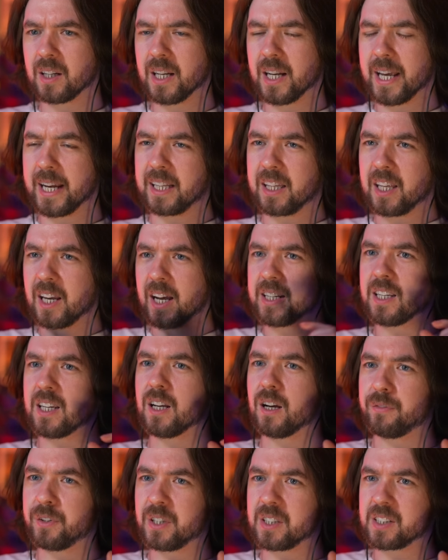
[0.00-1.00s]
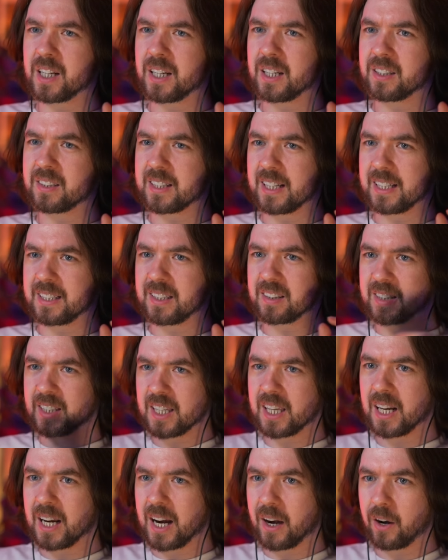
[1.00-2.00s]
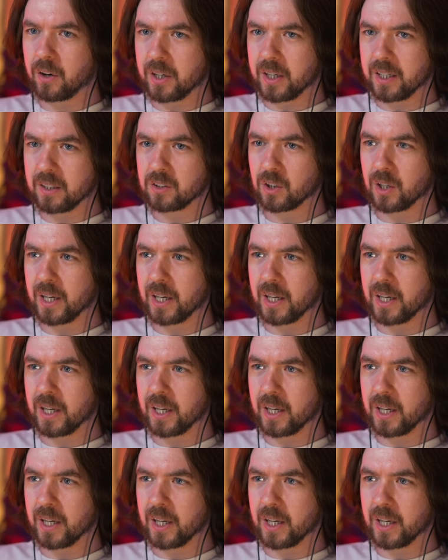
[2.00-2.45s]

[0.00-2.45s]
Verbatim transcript: like, the idea of it is that it's like the singularity.